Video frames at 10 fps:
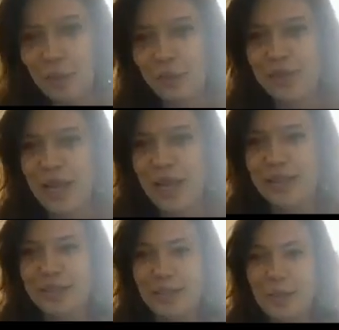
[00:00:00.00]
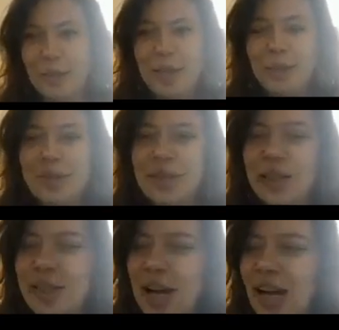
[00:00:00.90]
people presented about Apple
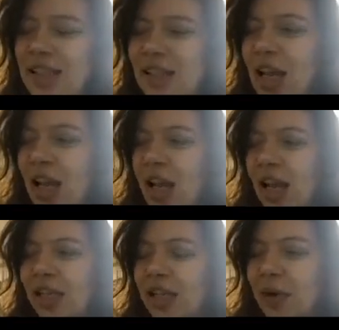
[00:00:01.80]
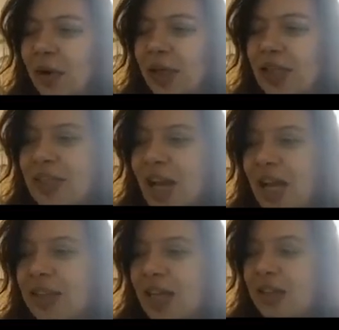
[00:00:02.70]
Search Ads, and they always
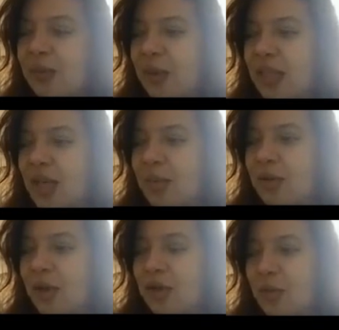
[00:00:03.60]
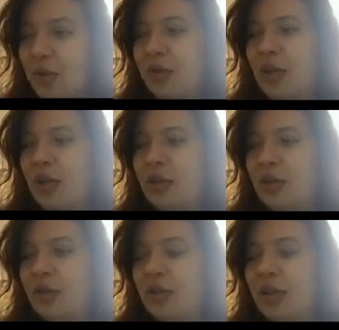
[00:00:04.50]
said that when it comes to
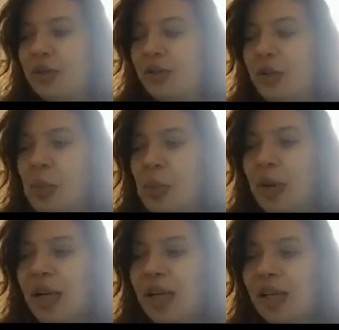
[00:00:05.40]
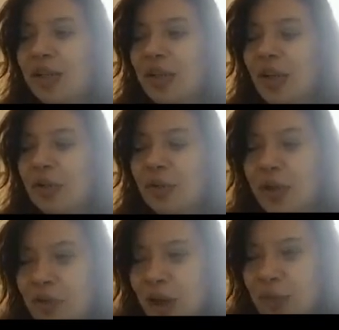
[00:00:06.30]
attribution, you should assume
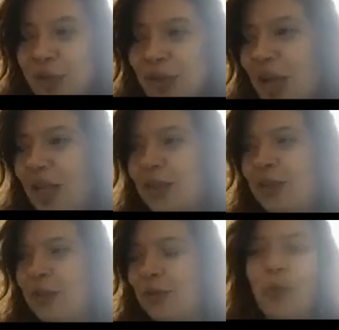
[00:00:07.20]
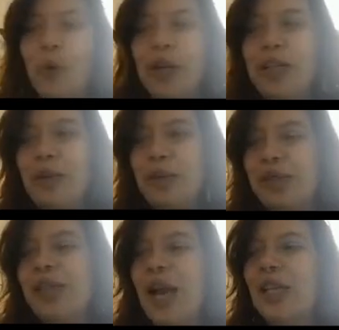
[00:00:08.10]
25% to
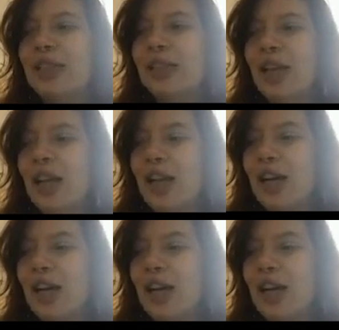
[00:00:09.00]
40%